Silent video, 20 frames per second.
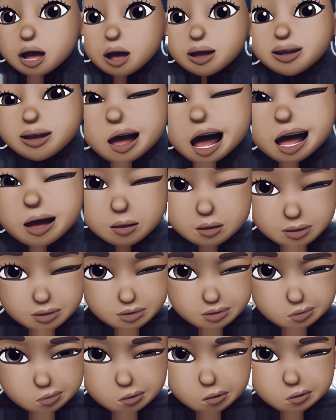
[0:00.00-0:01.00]
y'all know I don't be
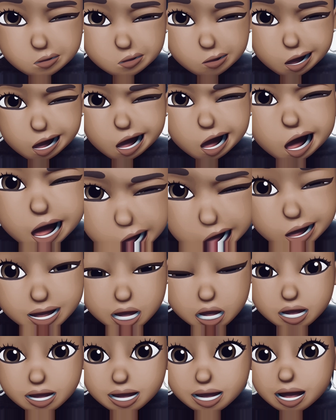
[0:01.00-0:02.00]
remembering
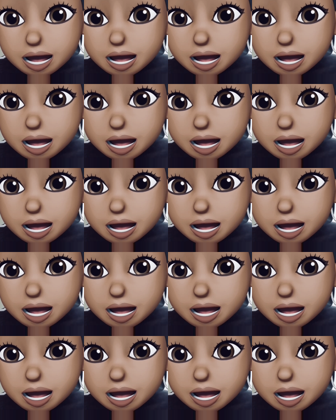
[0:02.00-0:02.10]
nothing,